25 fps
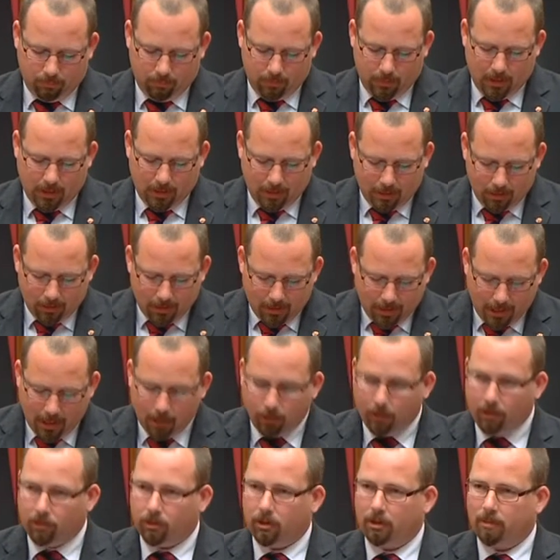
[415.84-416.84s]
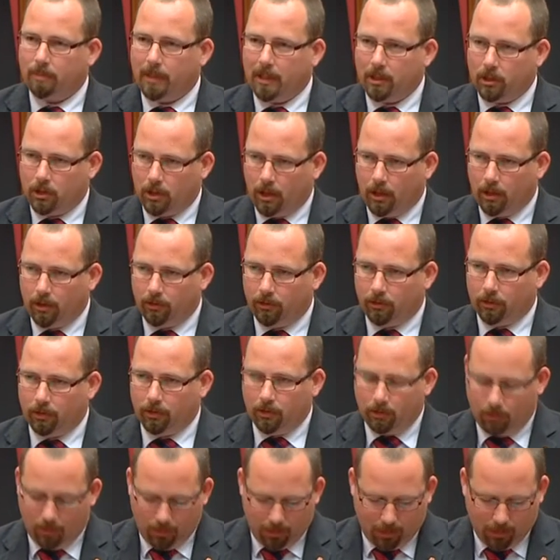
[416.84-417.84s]
In the areas that have been
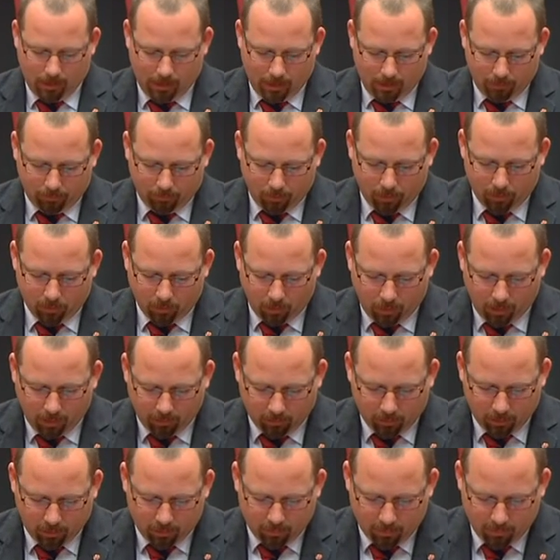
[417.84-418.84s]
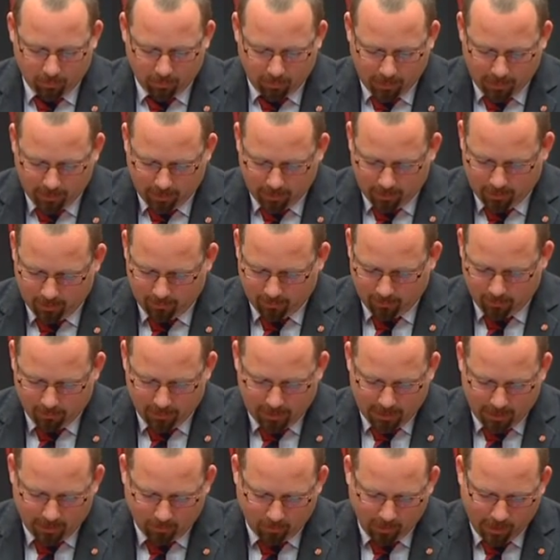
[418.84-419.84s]
chosen for the trial to
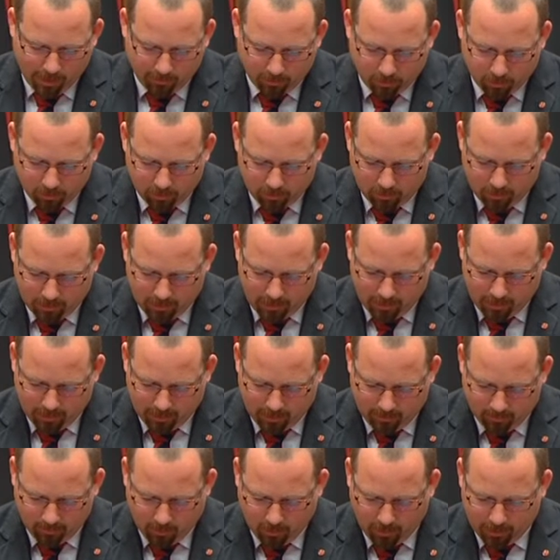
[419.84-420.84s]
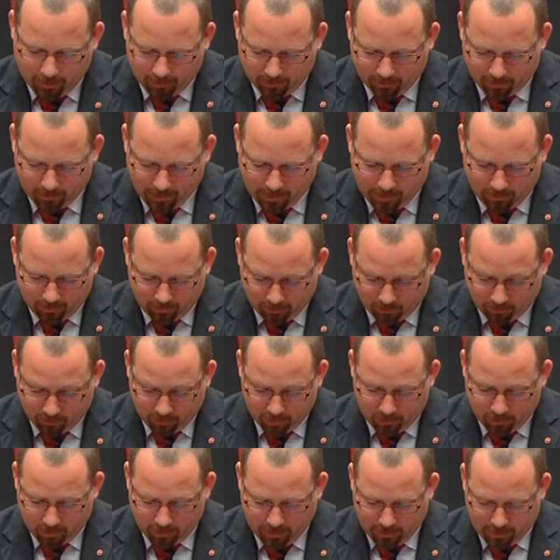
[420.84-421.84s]
be unravelled, I understand the
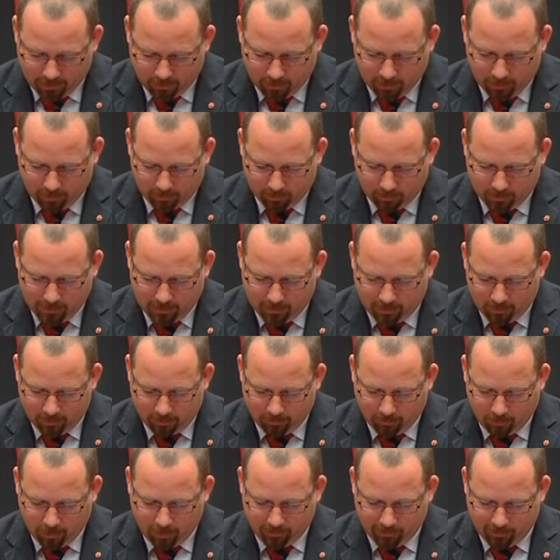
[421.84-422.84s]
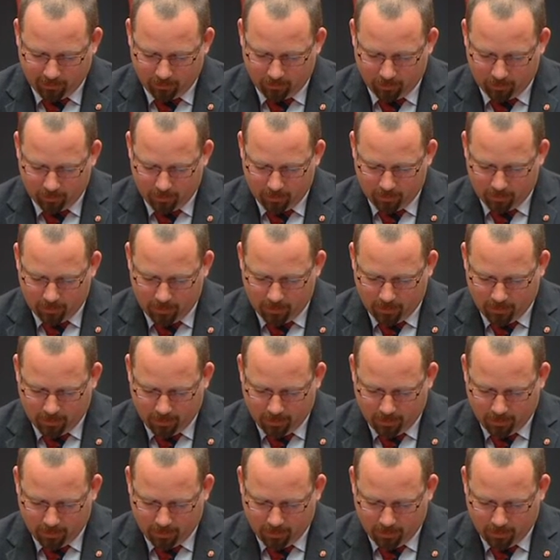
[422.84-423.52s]
Siewert area you were speaking to 500